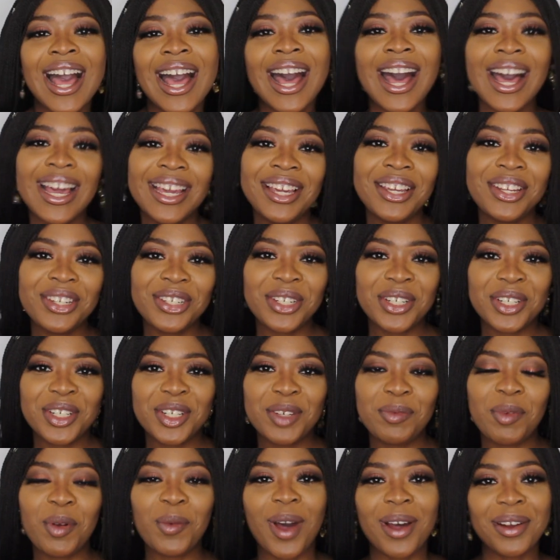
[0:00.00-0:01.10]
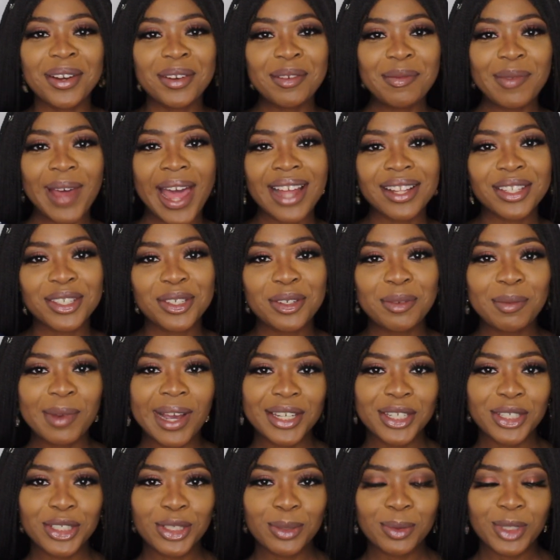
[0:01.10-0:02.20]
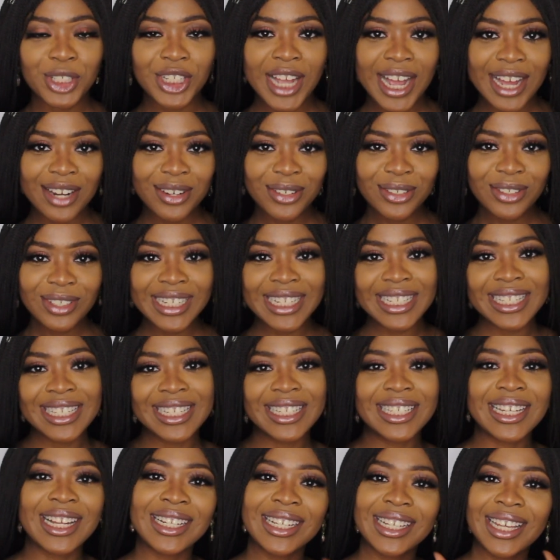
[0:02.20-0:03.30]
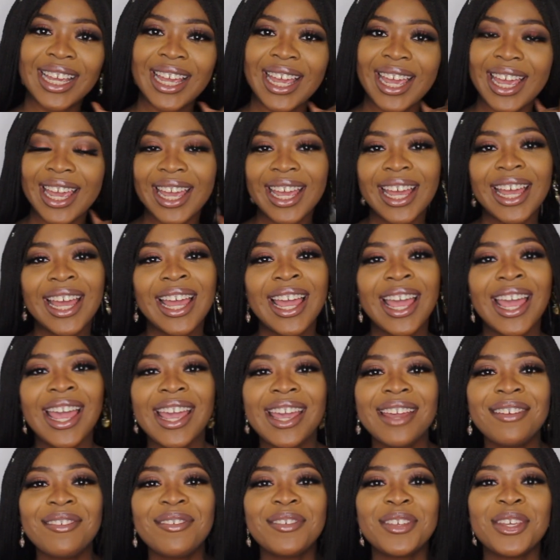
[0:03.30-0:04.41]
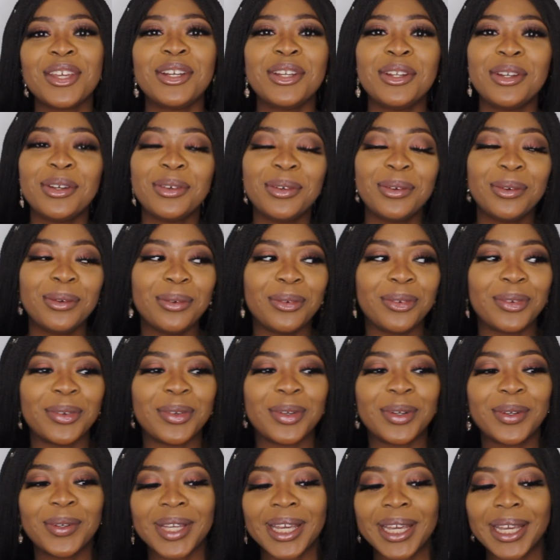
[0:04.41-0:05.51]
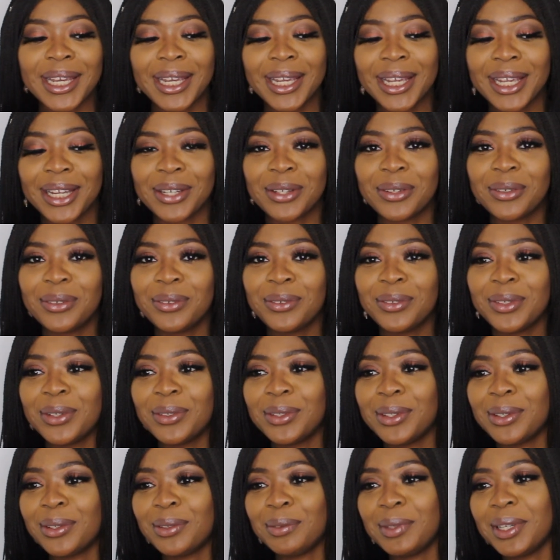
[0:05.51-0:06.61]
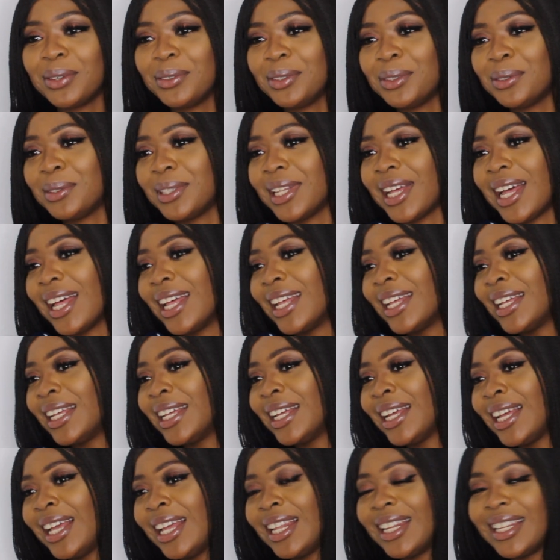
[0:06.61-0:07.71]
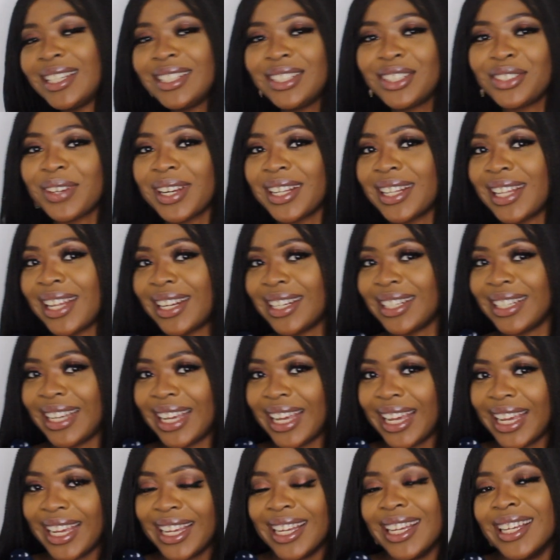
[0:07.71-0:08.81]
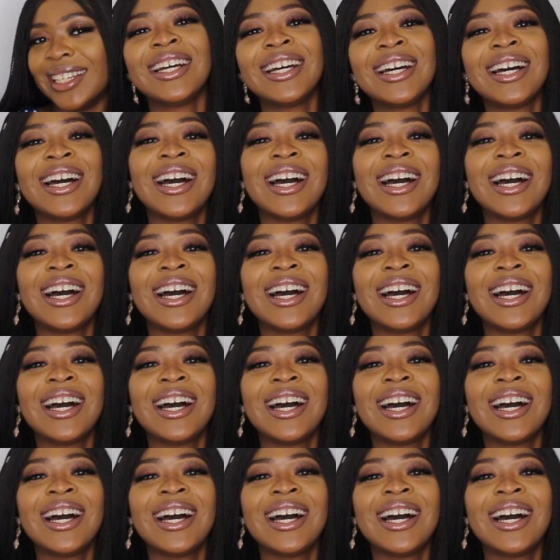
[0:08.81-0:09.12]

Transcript: Hi YouTube, welcome back to my YouTube channel. It's Angelica here. If you're new, okay, no, we're gonna do that. Let's try that again.